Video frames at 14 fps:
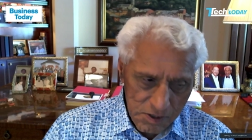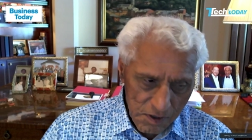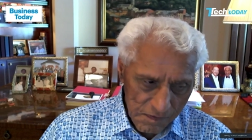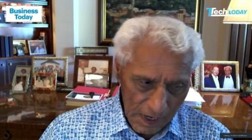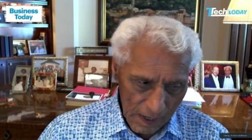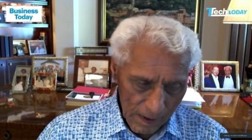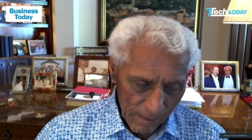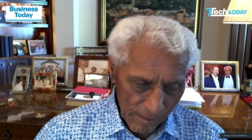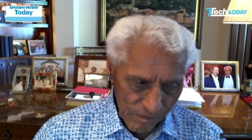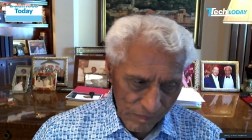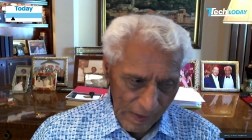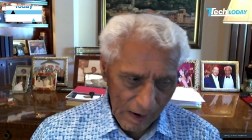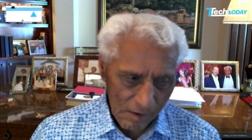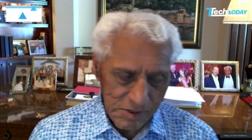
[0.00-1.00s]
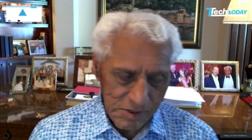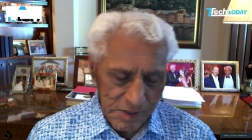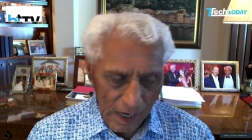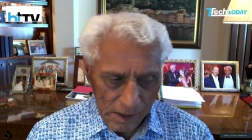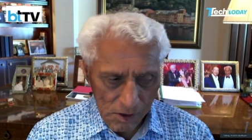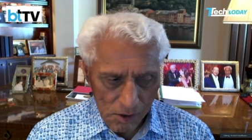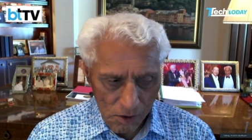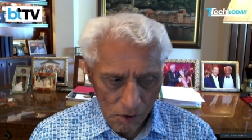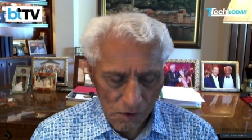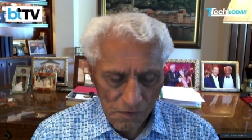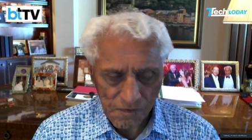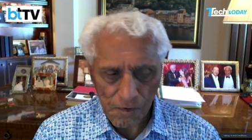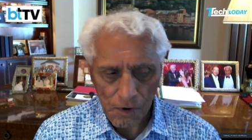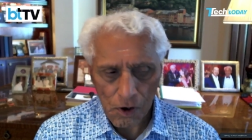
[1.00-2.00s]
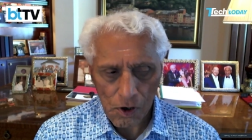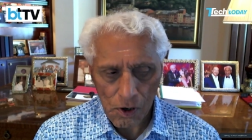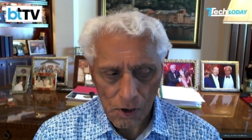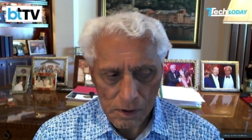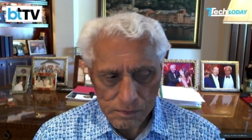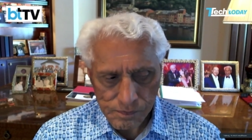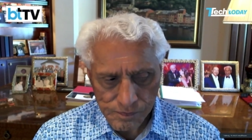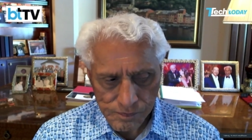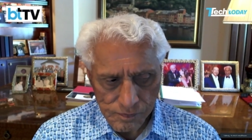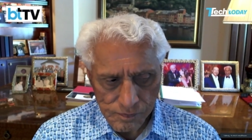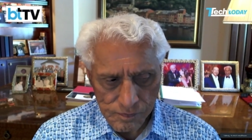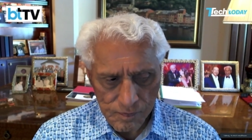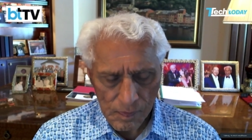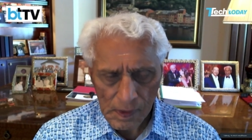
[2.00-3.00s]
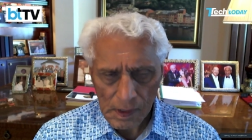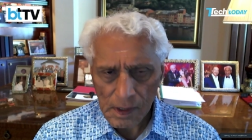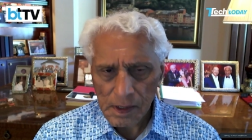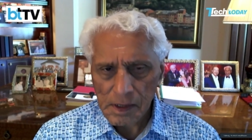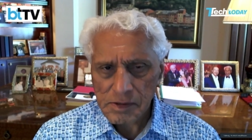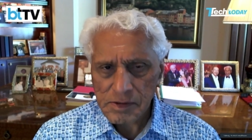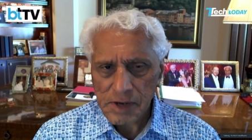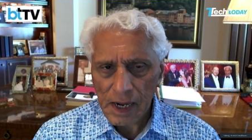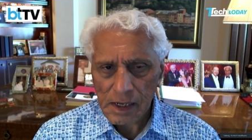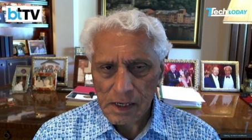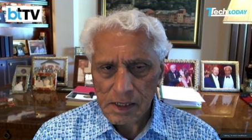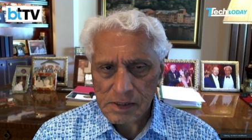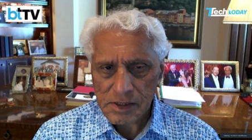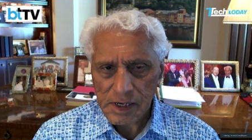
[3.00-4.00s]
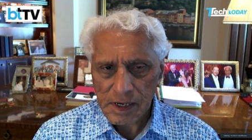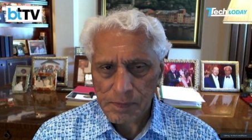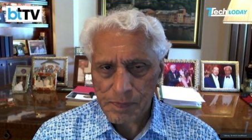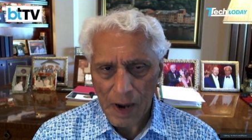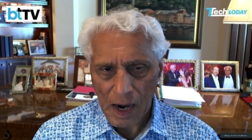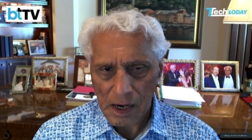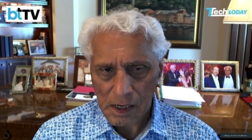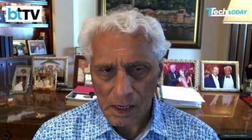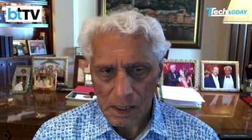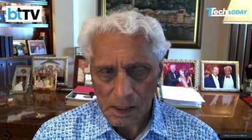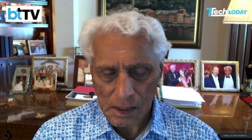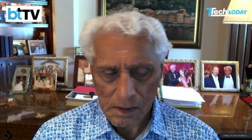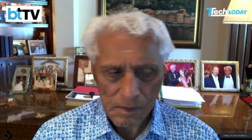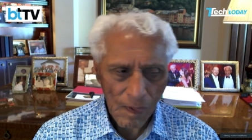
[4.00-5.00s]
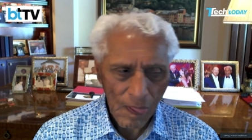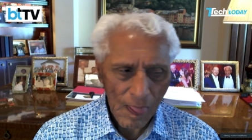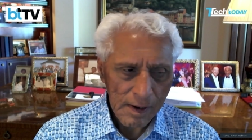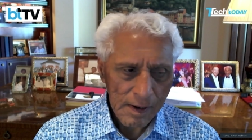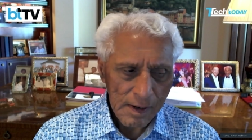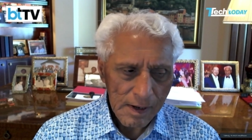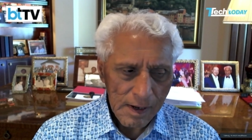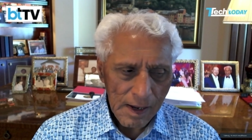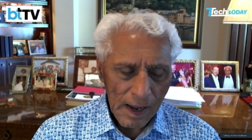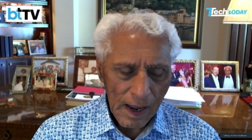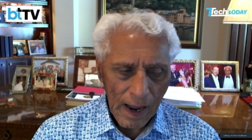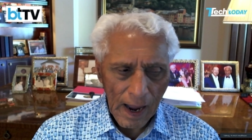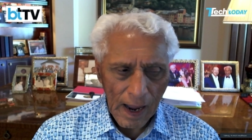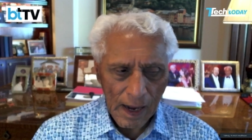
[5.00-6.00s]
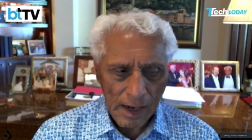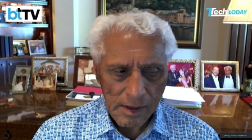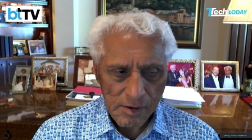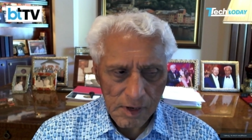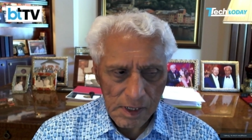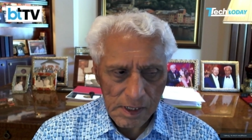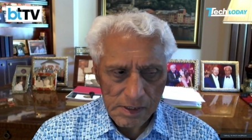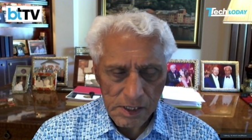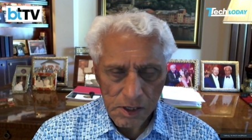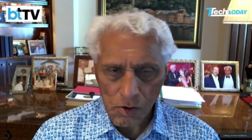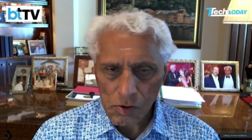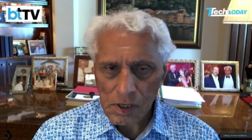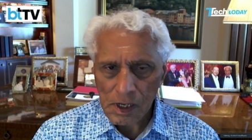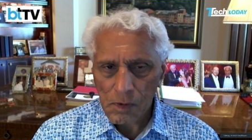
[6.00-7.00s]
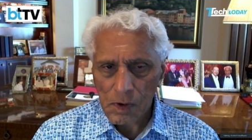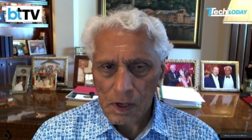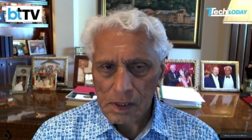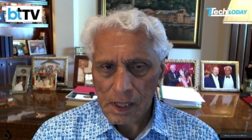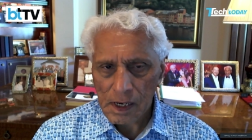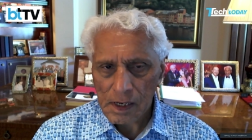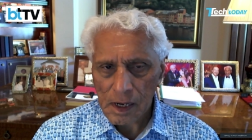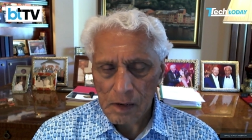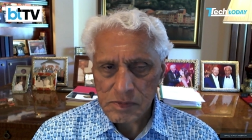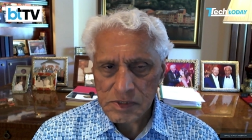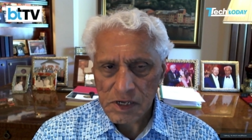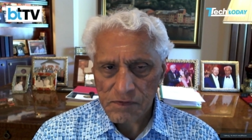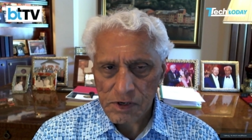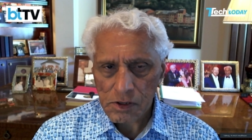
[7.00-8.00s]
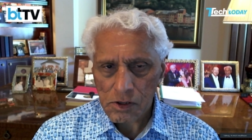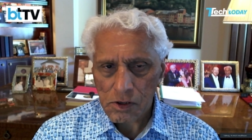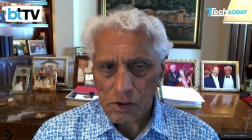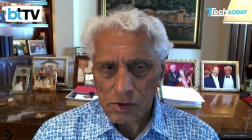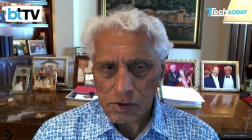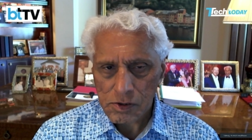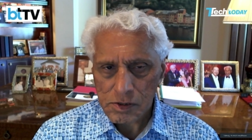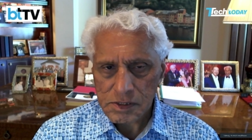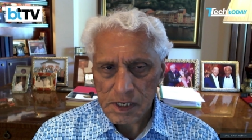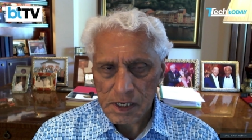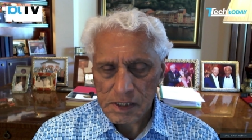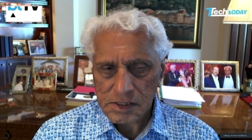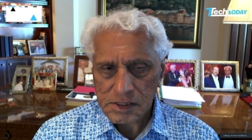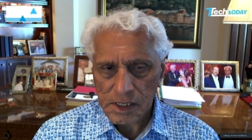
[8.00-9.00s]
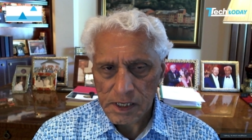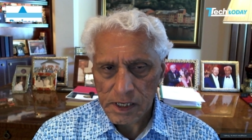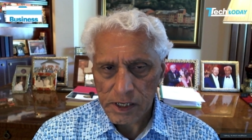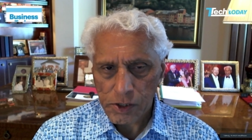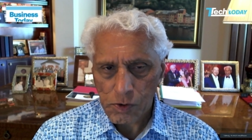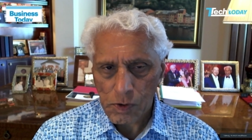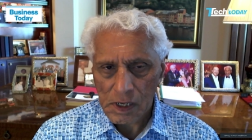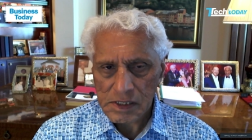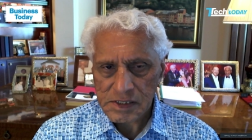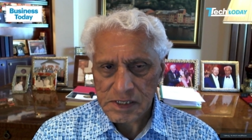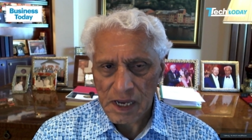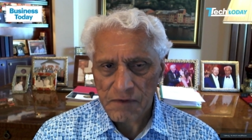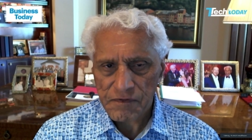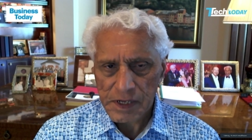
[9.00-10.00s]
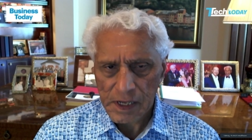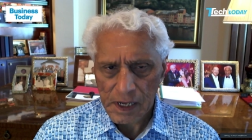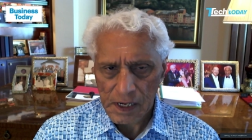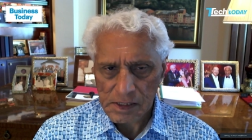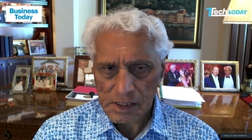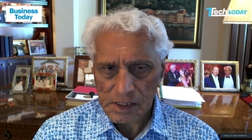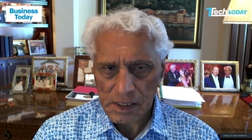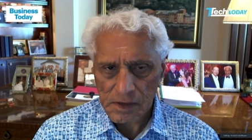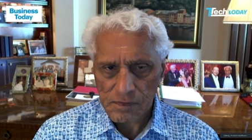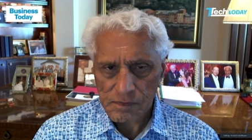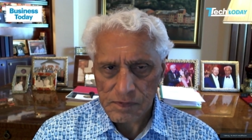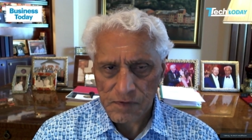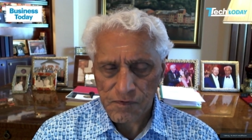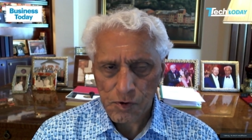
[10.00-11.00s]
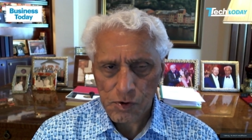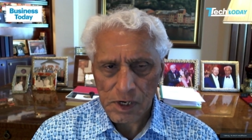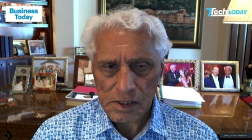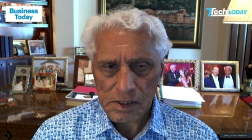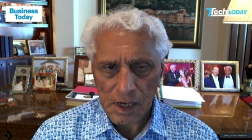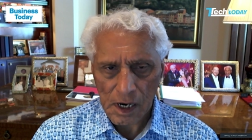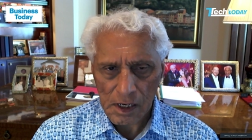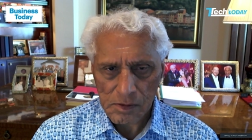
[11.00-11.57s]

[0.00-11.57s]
of that? I was trying to look for a regulatory parallel, and really the only one that comes even close is the US FDA, the Food and Drug